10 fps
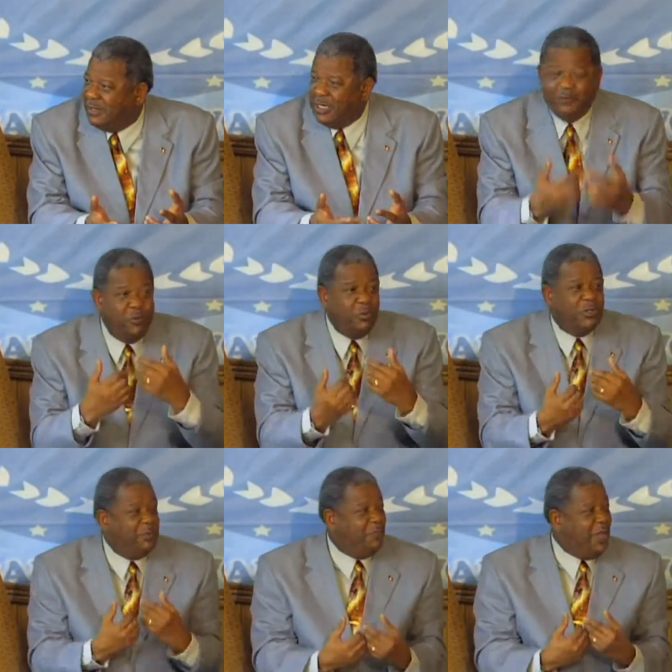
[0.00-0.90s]
If we
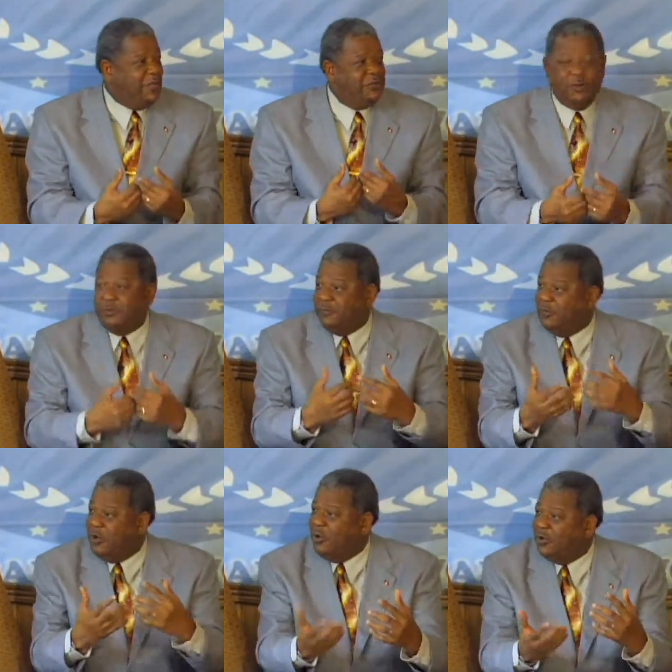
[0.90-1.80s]
were to pass on the
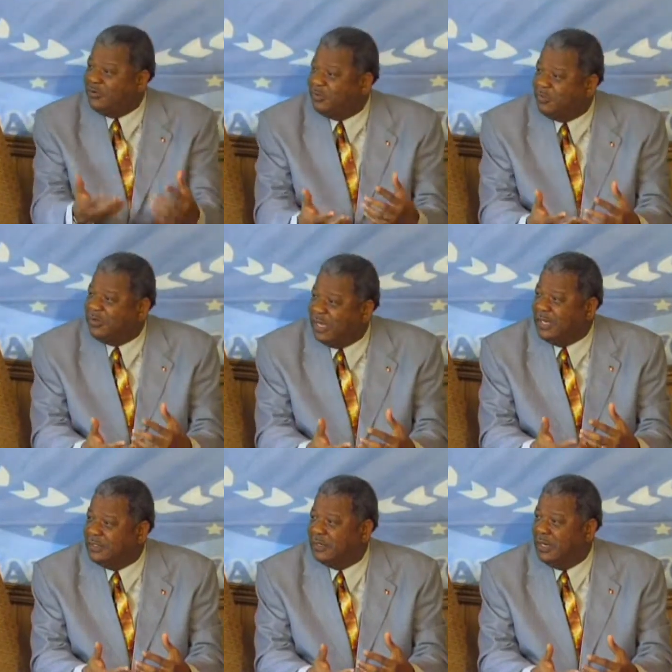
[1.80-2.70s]
full 100%,